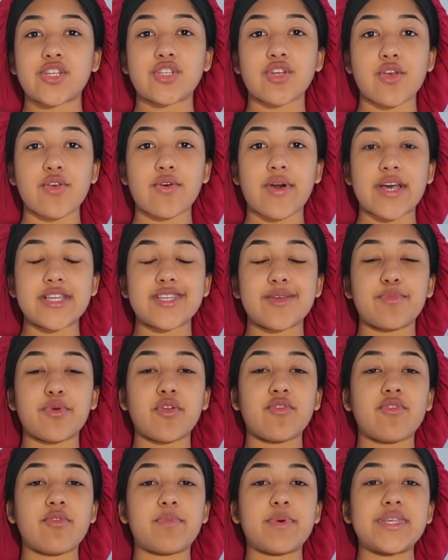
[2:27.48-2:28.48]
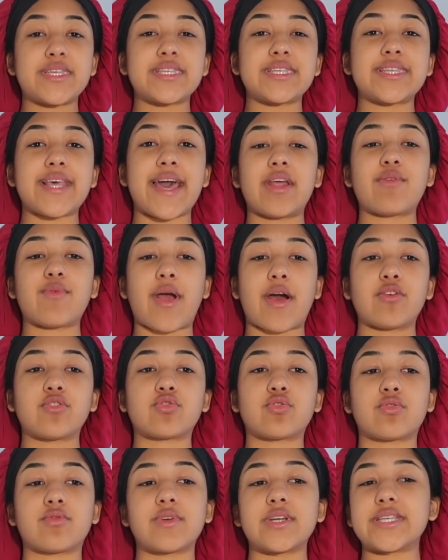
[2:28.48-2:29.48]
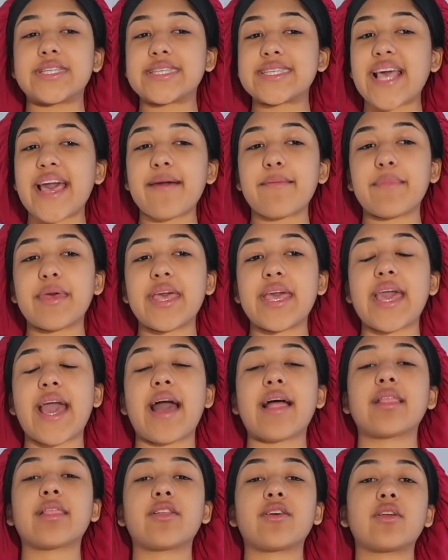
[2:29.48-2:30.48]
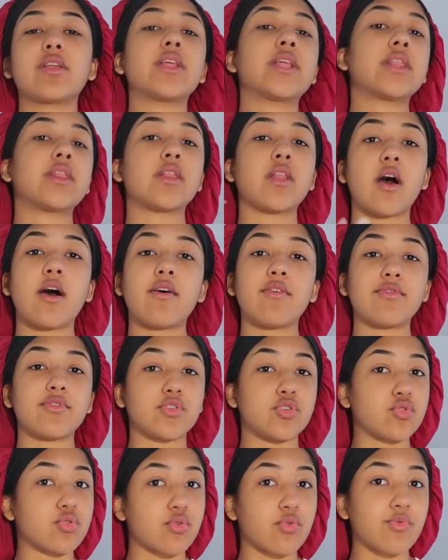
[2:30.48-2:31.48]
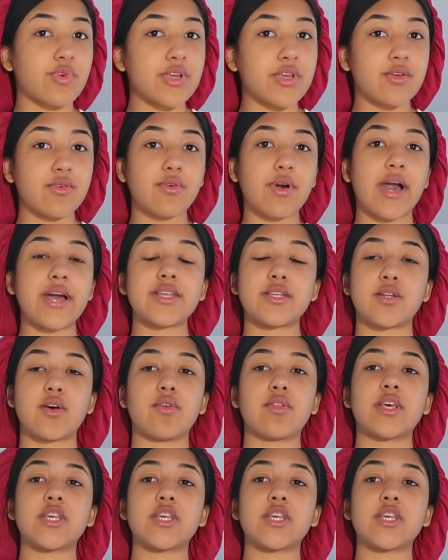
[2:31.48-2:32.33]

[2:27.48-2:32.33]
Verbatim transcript: to show you guys the beautiful pieces that En Route Jewelry sent me. I literally love jewelry. You guys know